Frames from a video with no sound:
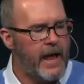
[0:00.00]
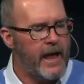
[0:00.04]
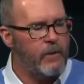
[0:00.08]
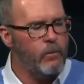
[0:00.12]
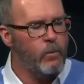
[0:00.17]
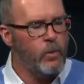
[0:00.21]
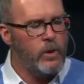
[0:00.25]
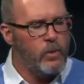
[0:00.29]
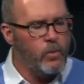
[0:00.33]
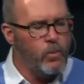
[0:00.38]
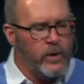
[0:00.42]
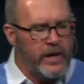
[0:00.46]

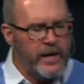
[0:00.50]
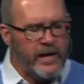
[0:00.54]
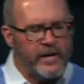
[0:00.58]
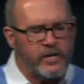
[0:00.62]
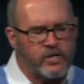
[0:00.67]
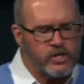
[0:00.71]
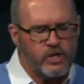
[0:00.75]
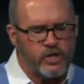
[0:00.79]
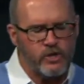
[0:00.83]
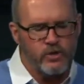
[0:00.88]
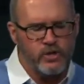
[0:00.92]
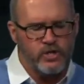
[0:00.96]
And when we
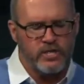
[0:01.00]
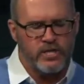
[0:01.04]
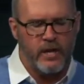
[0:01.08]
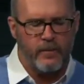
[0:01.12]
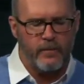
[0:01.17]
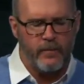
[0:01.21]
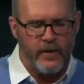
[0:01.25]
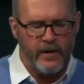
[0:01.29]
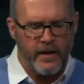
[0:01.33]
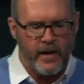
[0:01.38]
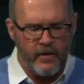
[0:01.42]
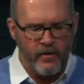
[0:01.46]
choose
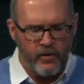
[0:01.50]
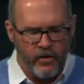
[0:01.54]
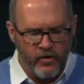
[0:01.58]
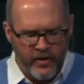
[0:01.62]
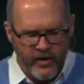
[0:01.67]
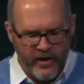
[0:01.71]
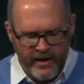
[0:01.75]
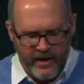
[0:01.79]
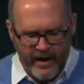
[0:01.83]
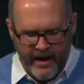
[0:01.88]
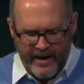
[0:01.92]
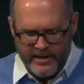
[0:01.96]
something other
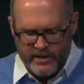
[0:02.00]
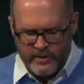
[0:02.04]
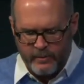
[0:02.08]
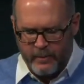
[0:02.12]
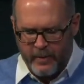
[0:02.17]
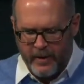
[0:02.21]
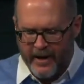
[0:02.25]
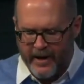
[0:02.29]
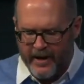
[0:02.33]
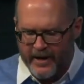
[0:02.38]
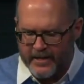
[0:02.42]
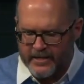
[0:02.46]
than God's
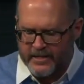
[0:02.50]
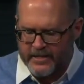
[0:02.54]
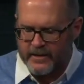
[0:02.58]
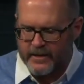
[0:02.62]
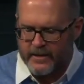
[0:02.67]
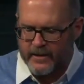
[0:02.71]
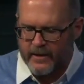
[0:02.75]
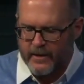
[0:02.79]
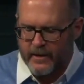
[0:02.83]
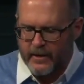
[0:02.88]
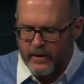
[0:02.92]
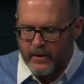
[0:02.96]

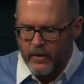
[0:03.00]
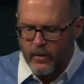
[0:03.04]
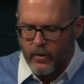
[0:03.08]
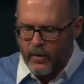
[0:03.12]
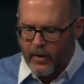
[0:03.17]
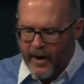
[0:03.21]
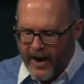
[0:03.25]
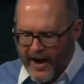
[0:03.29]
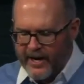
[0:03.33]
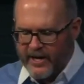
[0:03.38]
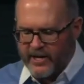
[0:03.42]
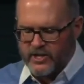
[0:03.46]
best,
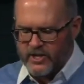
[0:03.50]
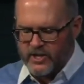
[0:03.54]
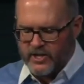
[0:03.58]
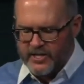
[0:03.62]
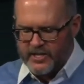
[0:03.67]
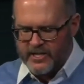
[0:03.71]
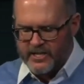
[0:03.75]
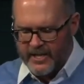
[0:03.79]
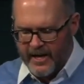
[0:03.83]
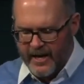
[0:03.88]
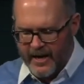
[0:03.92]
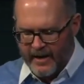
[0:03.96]
we're
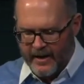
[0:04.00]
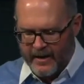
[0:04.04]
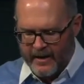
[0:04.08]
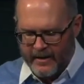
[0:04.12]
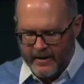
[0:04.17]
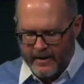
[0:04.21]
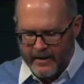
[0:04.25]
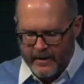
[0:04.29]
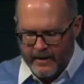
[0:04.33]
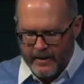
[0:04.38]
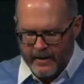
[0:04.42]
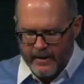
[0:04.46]
actually
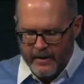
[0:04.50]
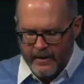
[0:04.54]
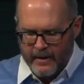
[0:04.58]
saying,